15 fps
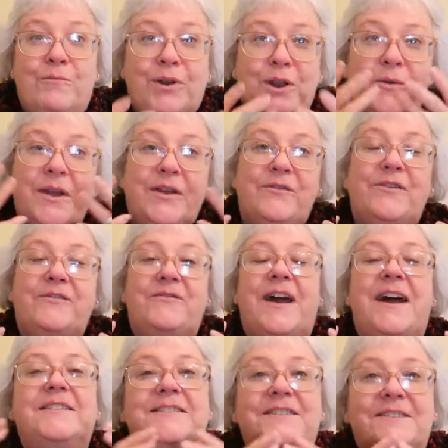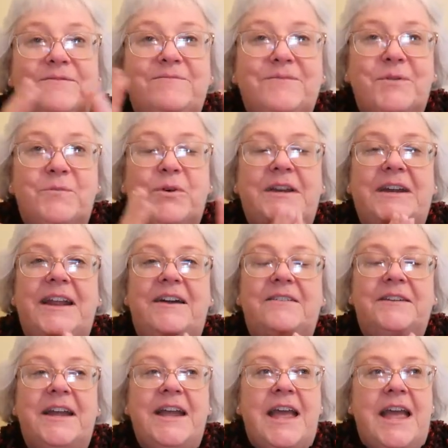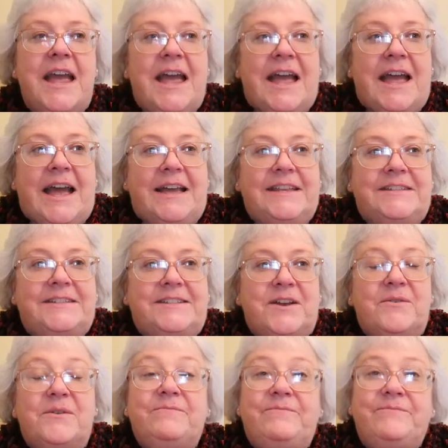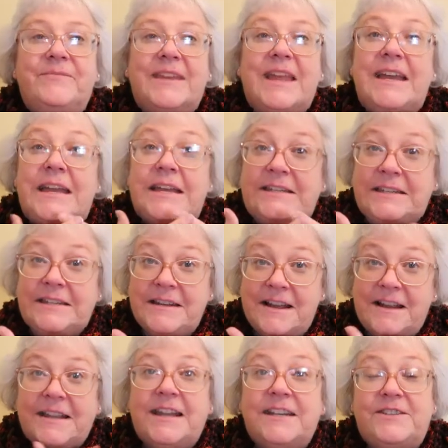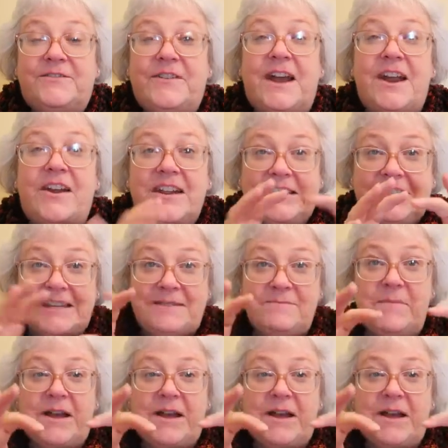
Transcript: blowing real fast to, to put it out. So it did not catch fire. It did